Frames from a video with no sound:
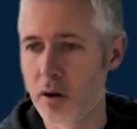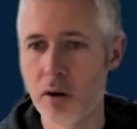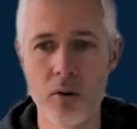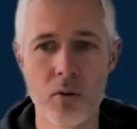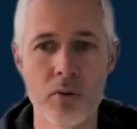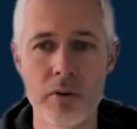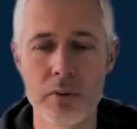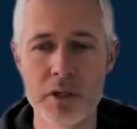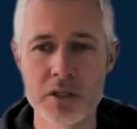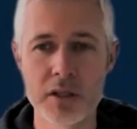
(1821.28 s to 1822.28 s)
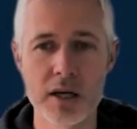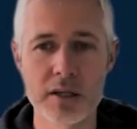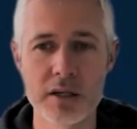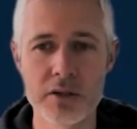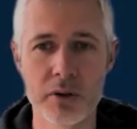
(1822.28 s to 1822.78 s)
Oh, we just lucked
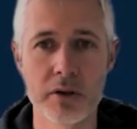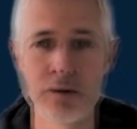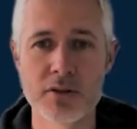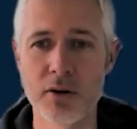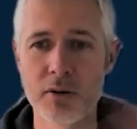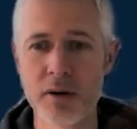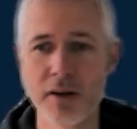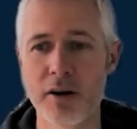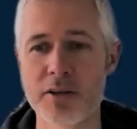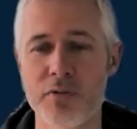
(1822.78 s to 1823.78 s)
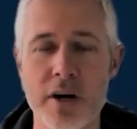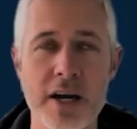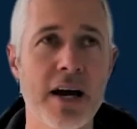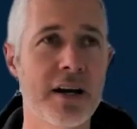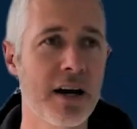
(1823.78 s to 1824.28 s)
into it. So, you know, it's funny. I
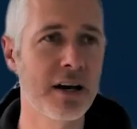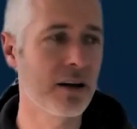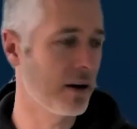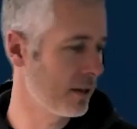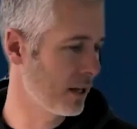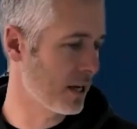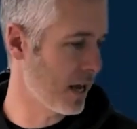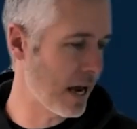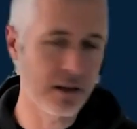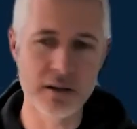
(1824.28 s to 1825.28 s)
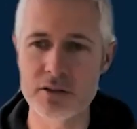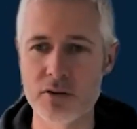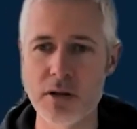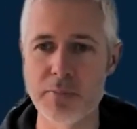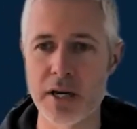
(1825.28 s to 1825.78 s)
had like an analyst or
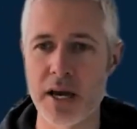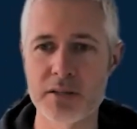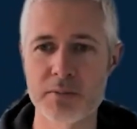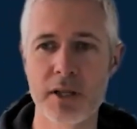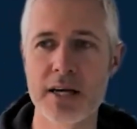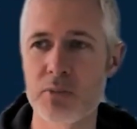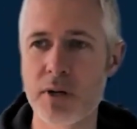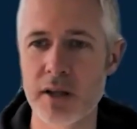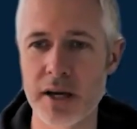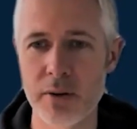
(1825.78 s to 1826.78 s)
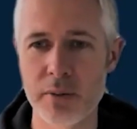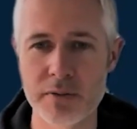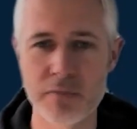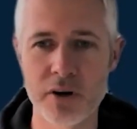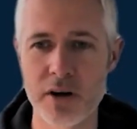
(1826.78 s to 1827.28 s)
something ask me last week, like how we
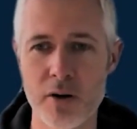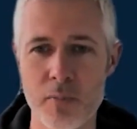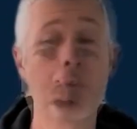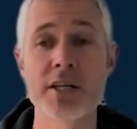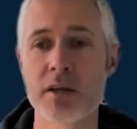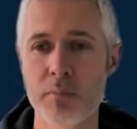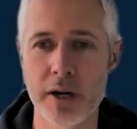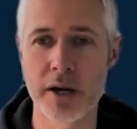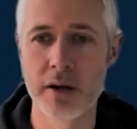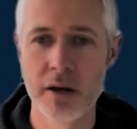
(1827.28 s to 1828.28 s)
figured out our pricing plan.